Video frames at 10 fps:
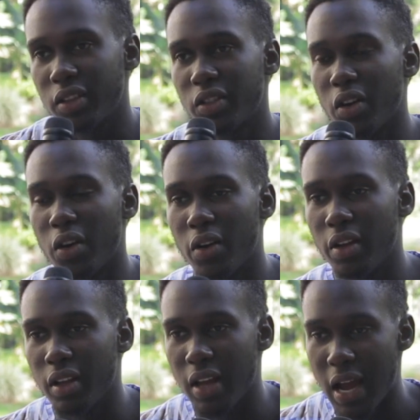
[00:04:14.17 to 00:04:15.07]
So
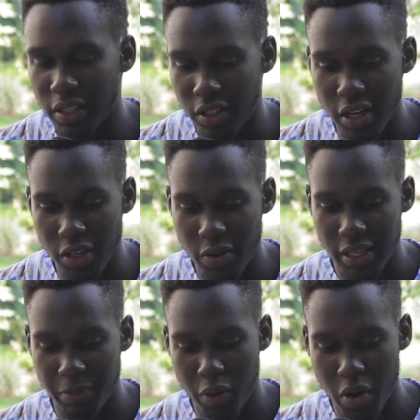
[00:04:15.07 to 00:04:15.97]
I started
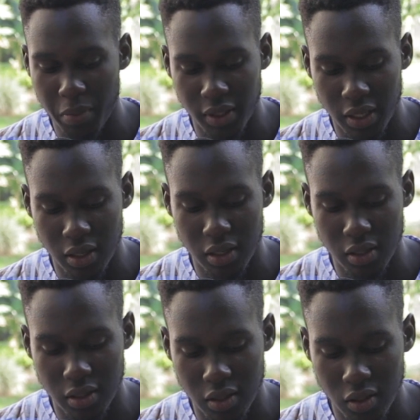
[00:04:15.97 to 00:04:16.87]
writing poems
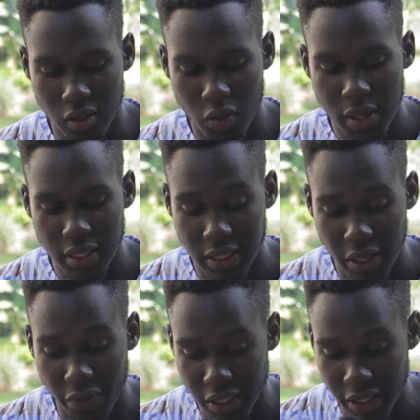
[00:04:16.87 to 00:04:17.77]
in
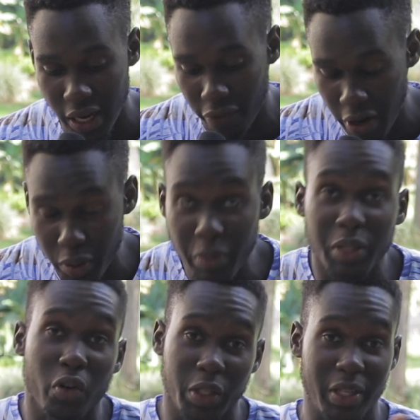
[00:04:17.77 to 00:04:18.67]
2017, and if I'm to be
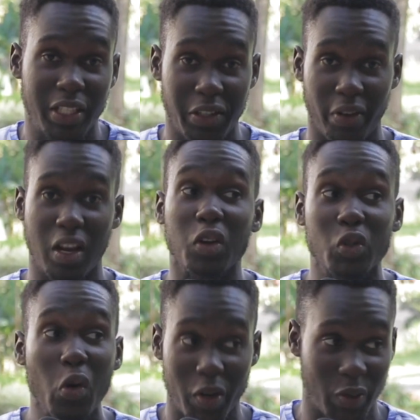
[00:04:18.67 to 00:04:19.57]
more specific,
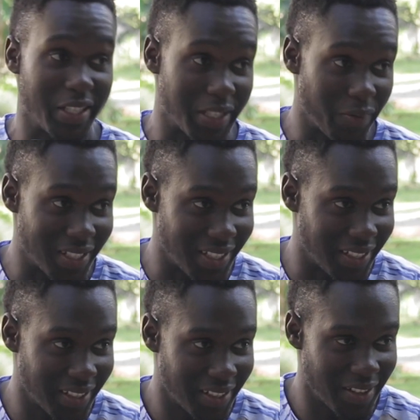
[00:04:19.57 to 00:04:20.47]
October
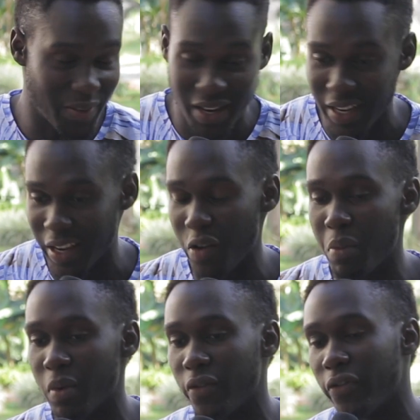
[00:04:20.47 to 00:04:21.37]
2017, right? I can
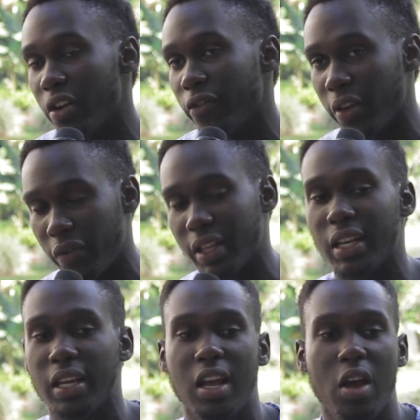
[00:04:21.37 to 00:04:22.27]
remember very
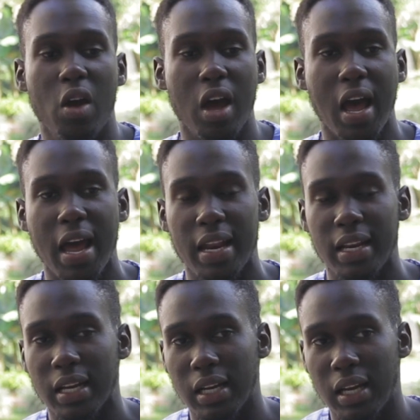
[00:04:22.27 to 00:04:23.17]
vividly. And